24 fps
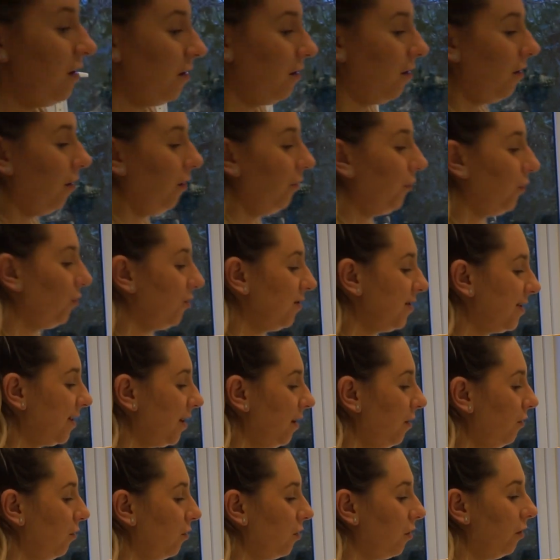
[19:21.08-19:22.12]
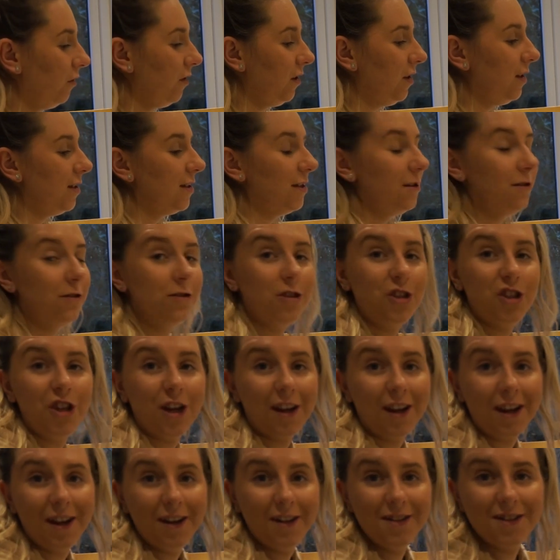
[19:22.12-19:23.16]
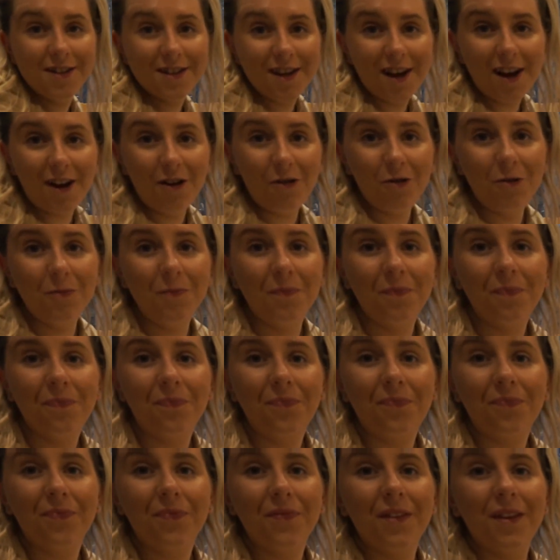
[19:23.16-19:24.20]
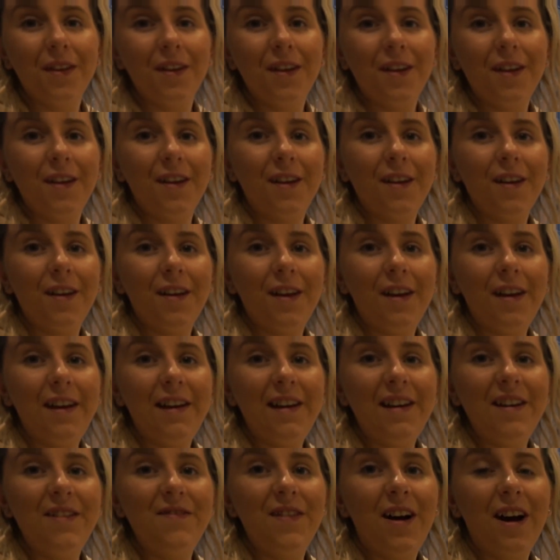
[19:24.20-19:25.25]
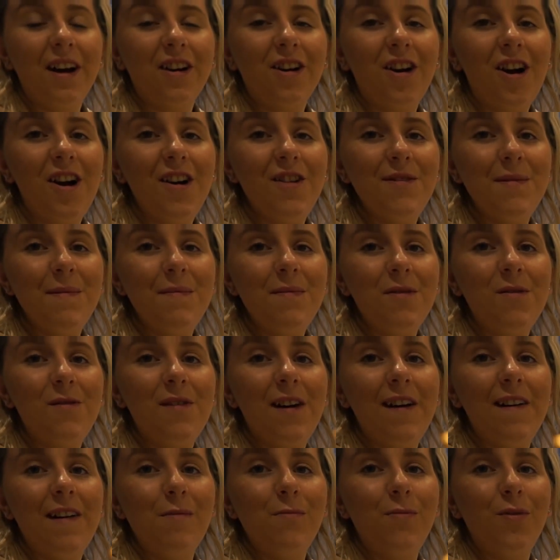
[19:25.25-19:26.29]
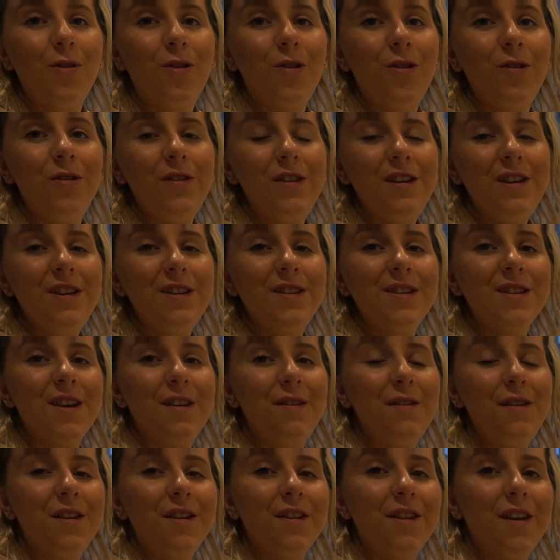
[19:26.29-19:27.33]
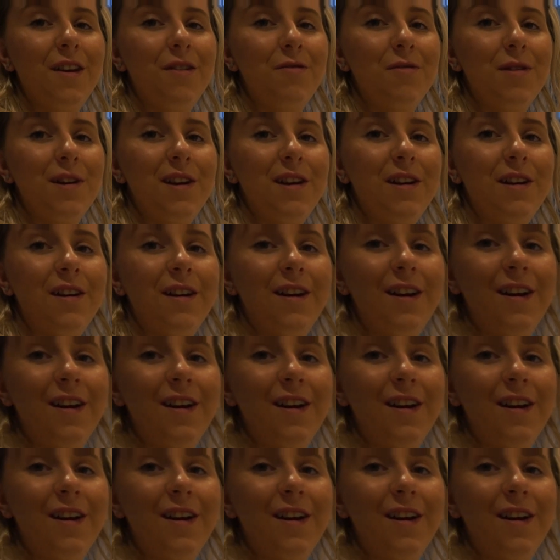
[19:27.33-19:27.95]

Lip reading: I've also got these little chickens out. I can't remember where I bought these. I think they were...